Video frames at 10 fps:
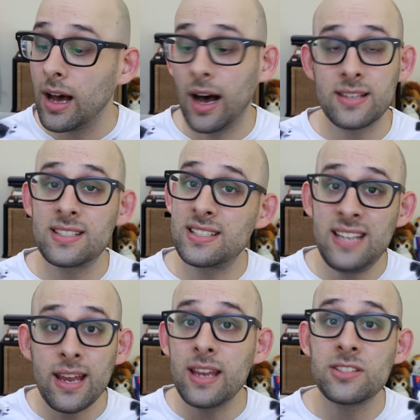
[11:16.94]
A
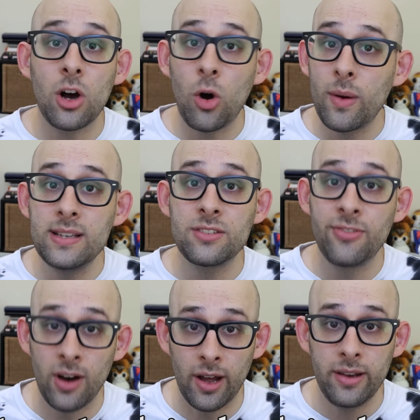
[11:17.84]
stick is always
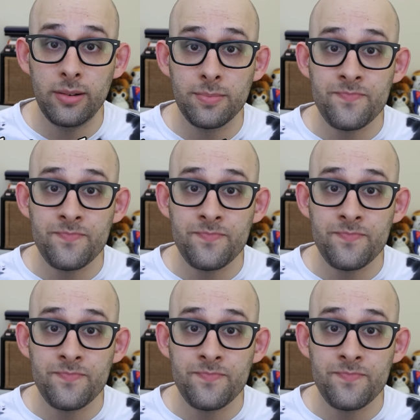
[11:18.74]
fun,